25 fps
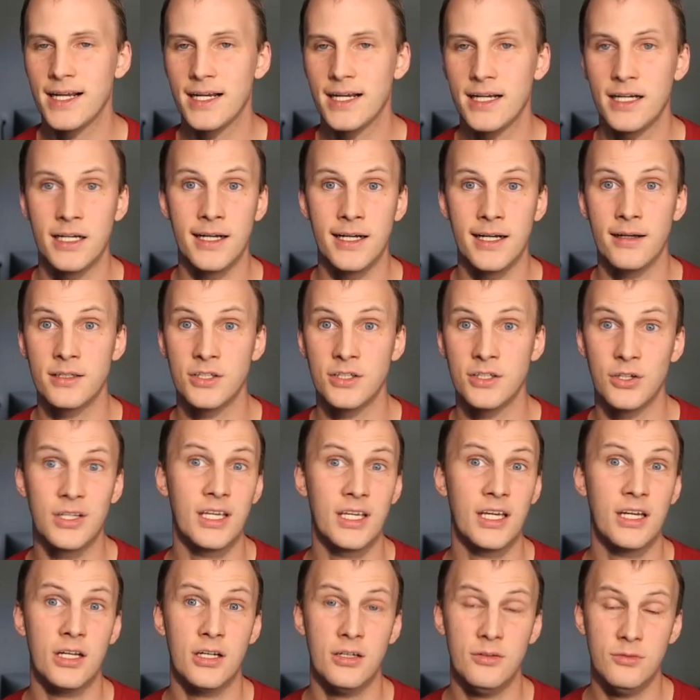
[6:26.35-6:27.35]
Uh, you
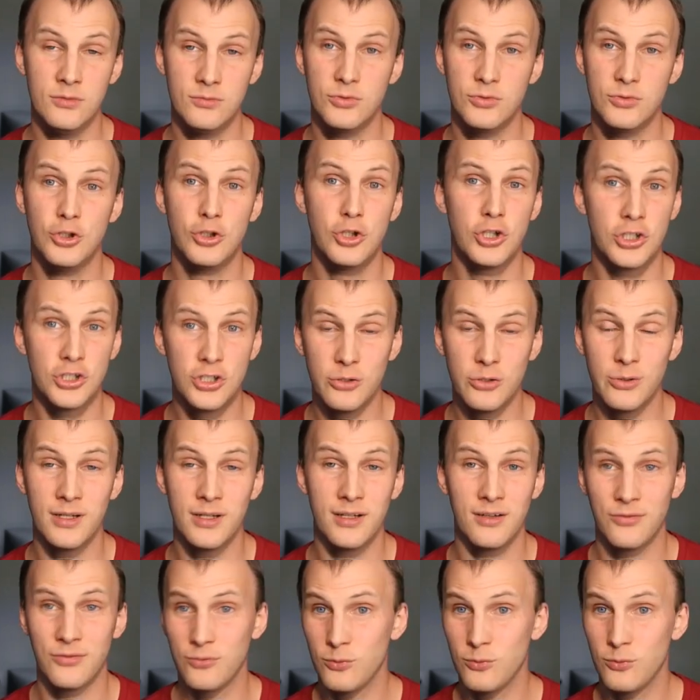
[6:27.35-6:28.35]
could you could do
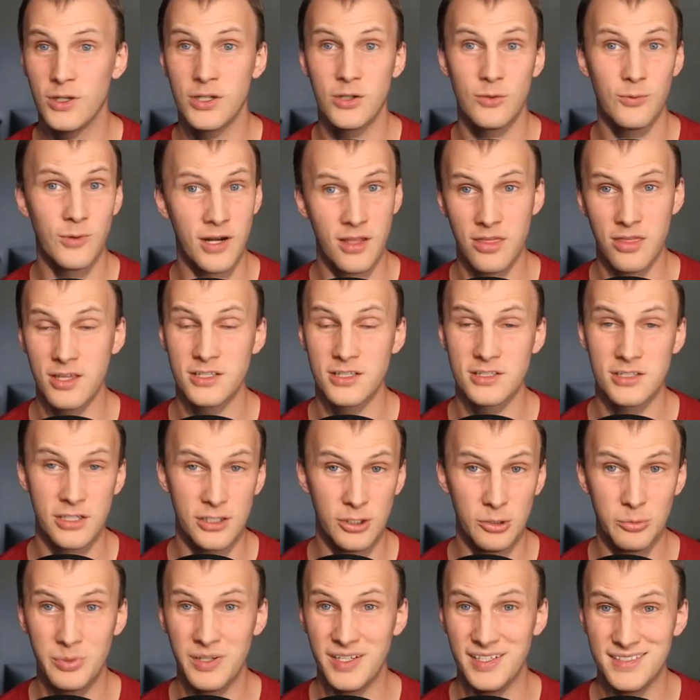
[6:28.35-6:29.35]
it if you're while you're running things on
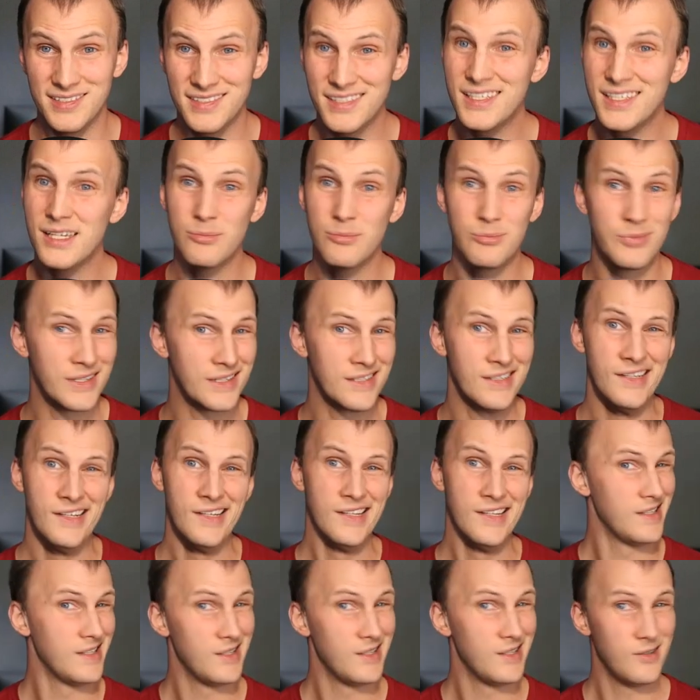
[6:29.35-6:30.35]
your PC, but
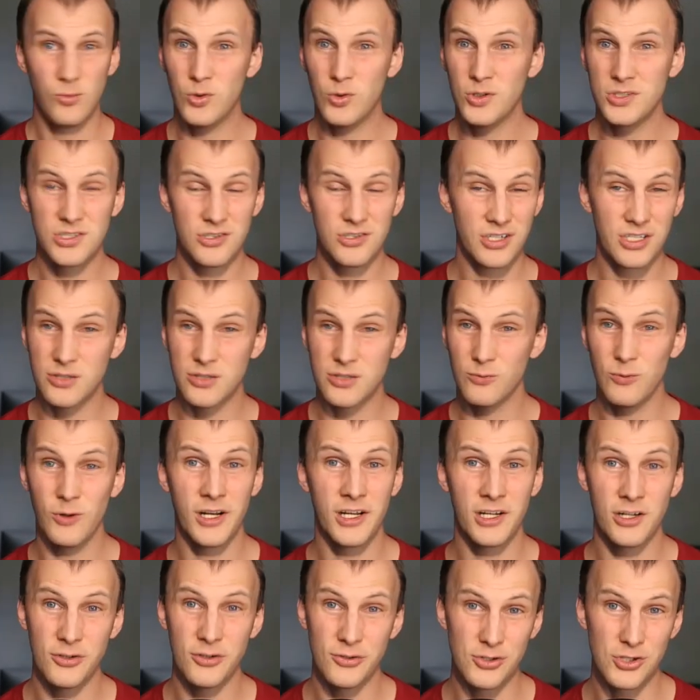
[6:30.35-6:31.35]
once you're actually
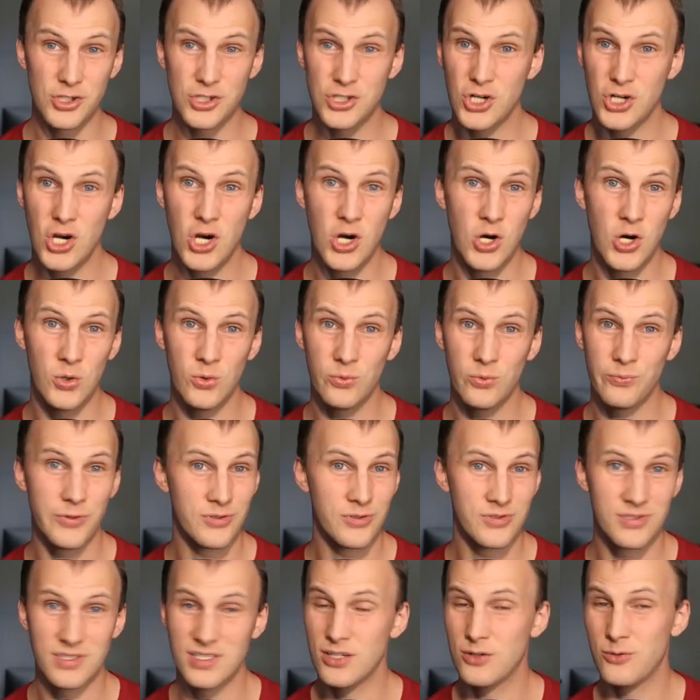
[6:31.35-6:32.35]
running your show, the
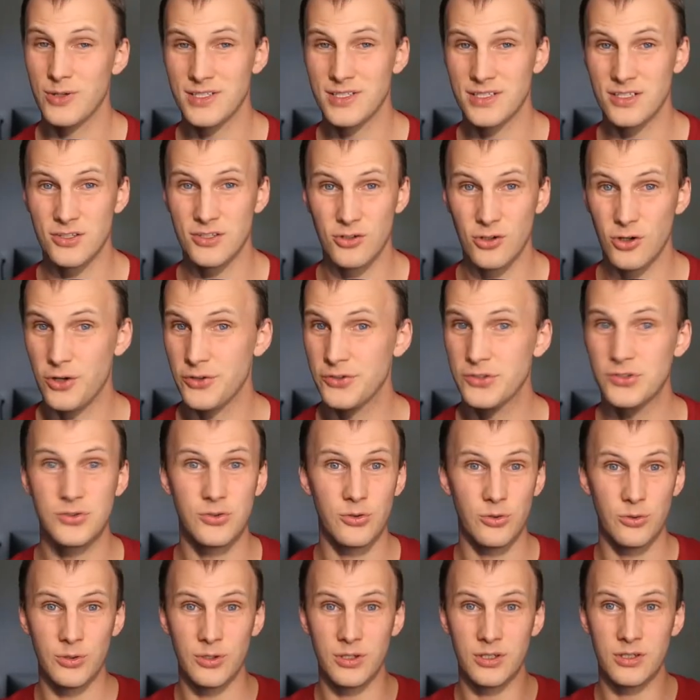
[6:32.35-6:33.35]
sequences are all
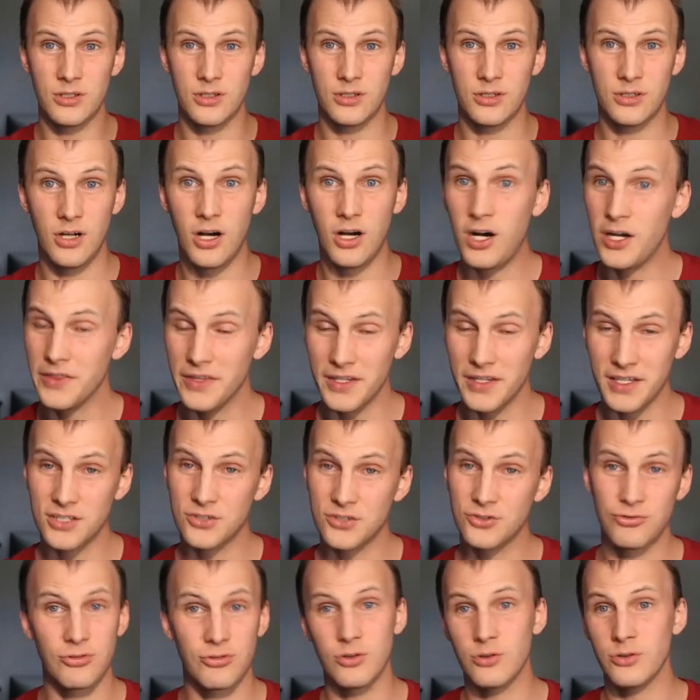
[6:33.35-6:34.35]
stored on the
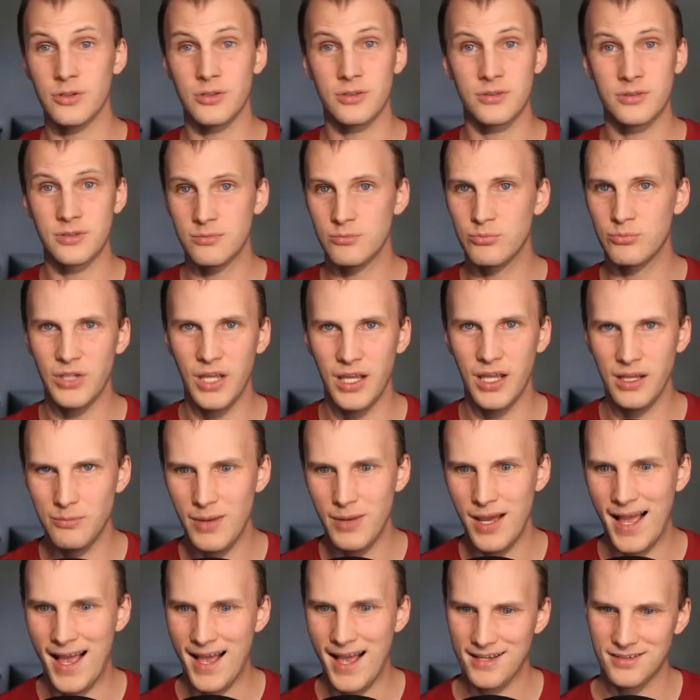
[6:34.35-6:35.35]
controller and played
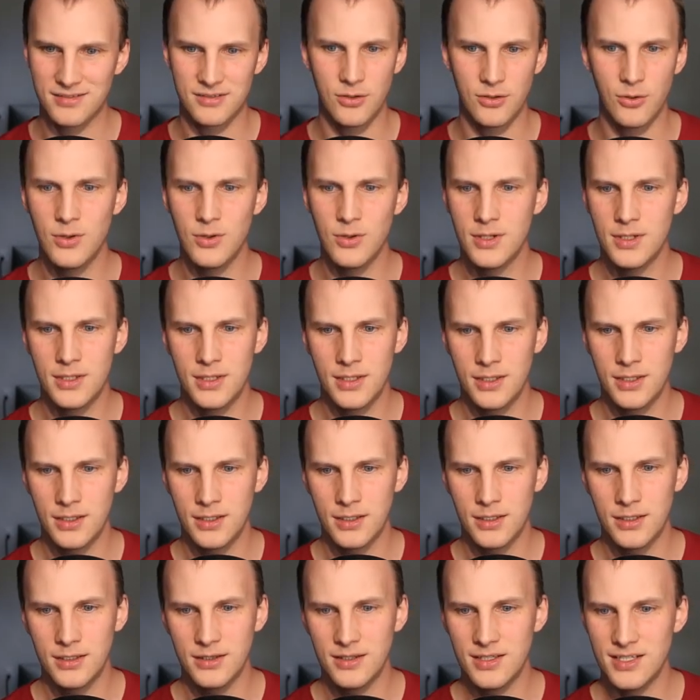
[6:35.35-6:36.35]
back. So
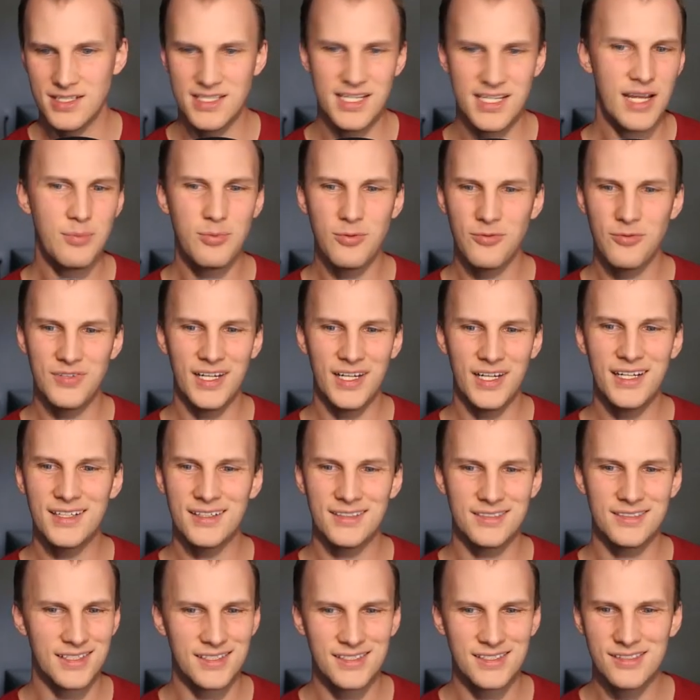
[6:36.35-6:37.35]
the type of data
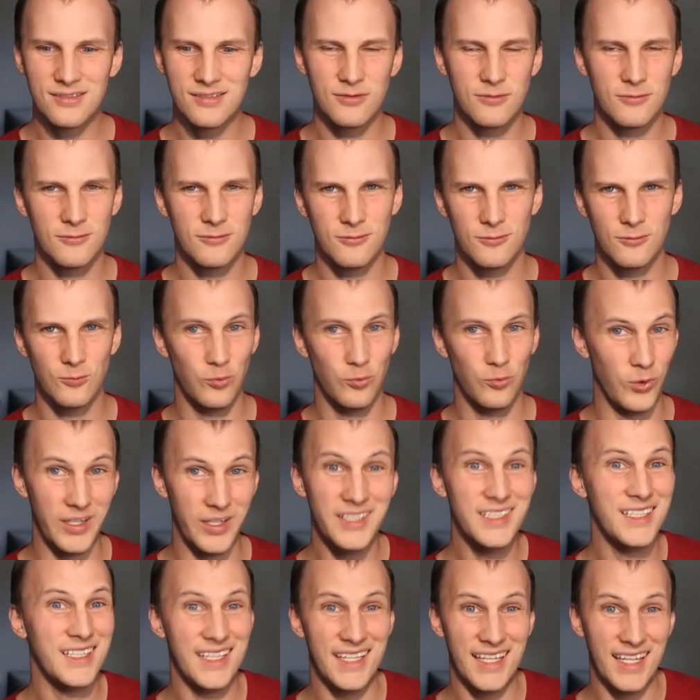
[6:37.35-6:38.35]
doesn't
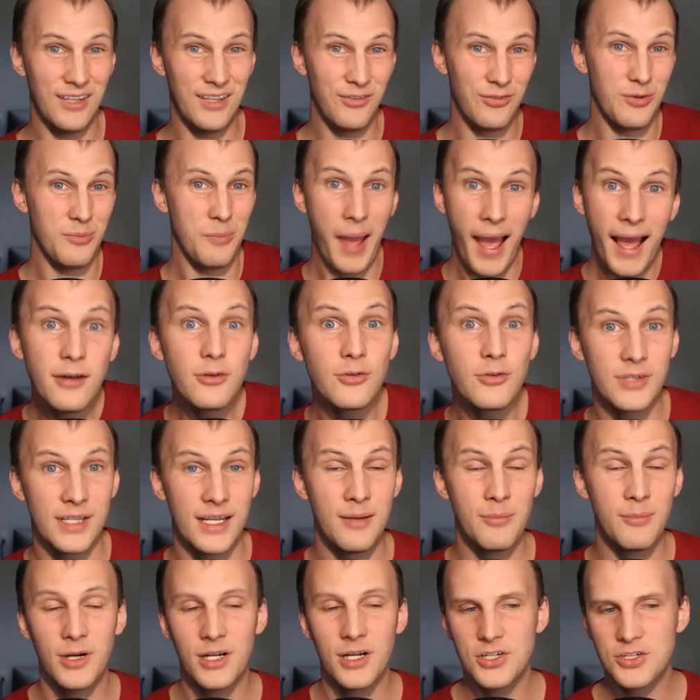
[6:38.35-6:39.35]
really even matter
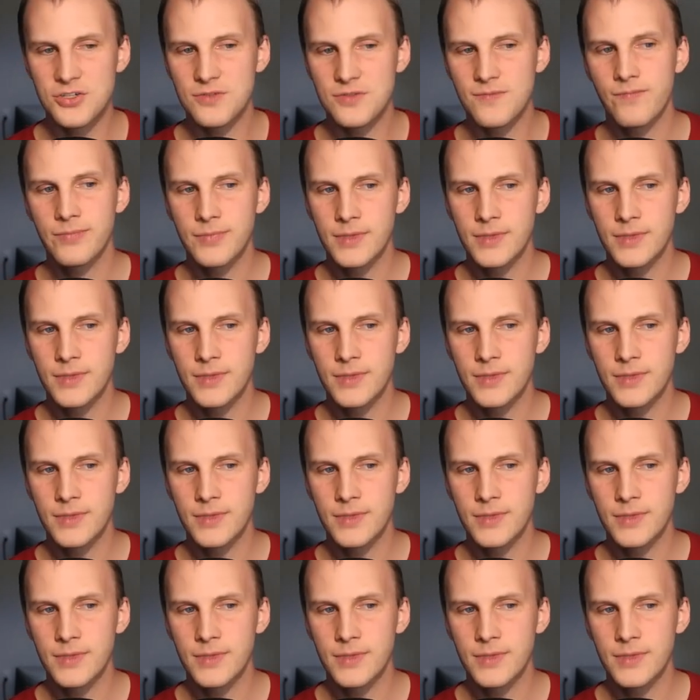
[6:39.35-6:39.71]
that much.